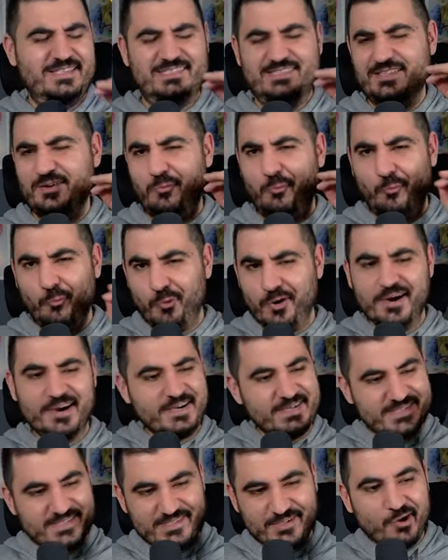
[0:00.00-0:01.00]
is the
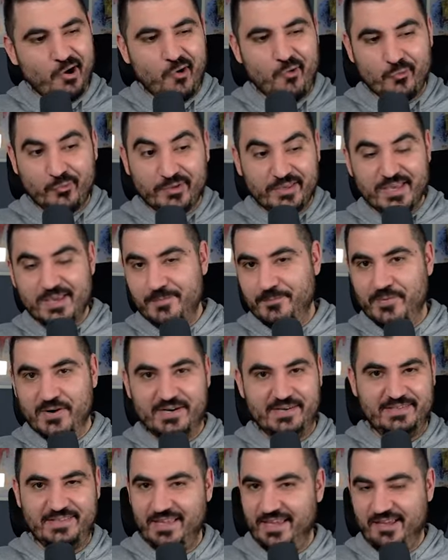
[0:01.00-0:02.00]
worst
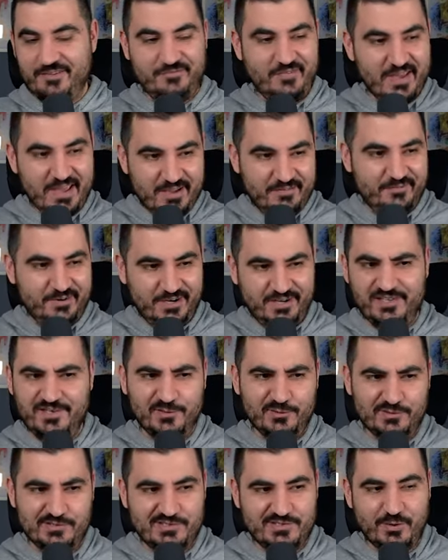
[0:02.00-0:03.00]
goalkeeper they have ever
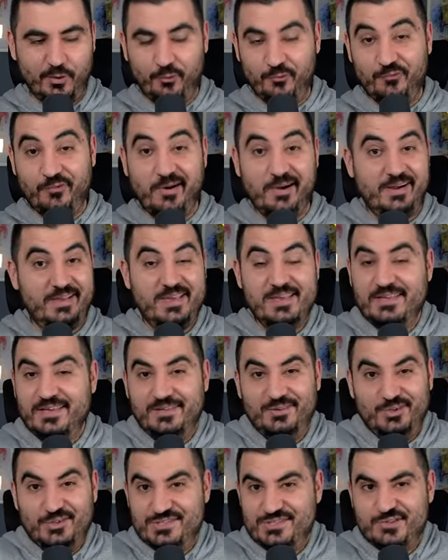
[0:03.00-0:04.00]
used so far. He
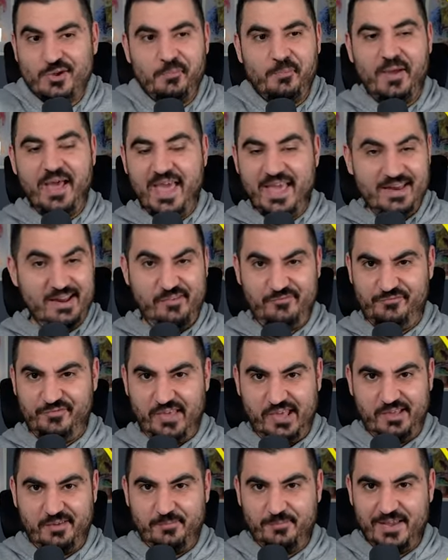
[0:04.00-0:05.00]
cannot stop
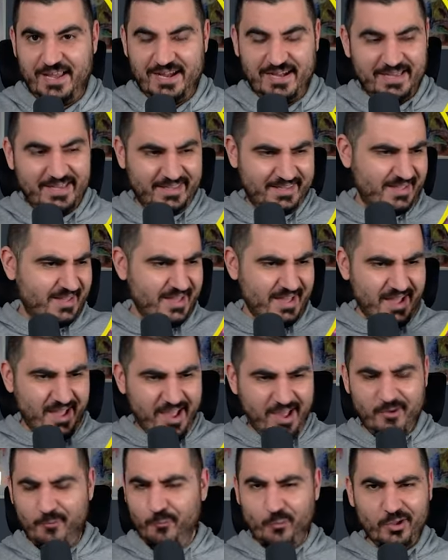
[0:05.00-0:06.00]
anything, man. Like,
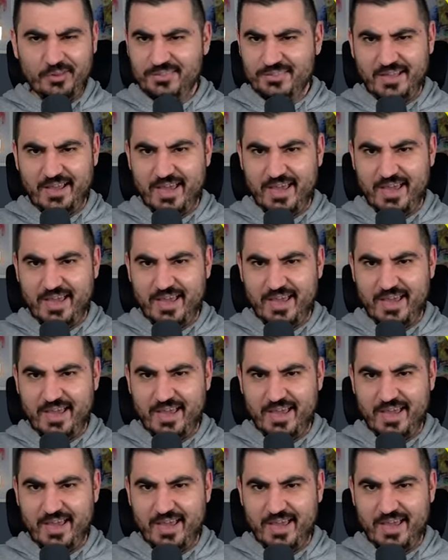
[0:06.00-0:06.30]
what